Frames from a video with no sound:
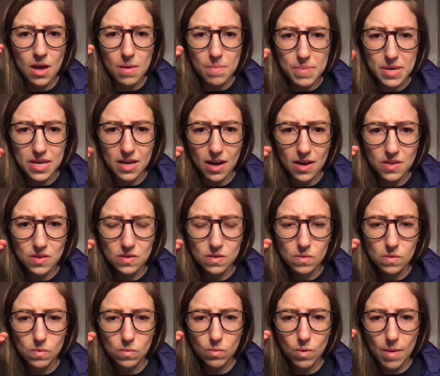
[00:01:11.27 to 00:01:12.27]
because
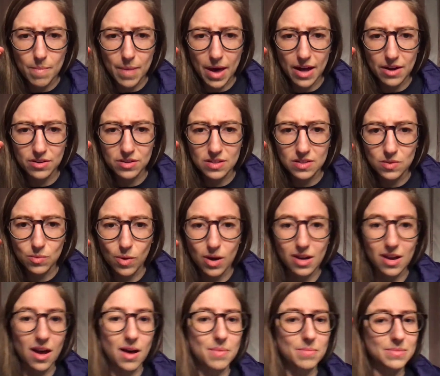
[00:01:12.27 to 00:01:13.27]
what matters is what
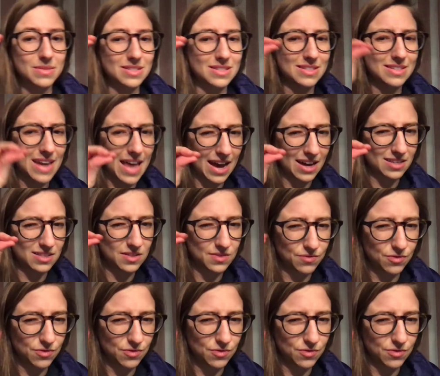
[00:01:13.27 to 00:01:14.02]
comes next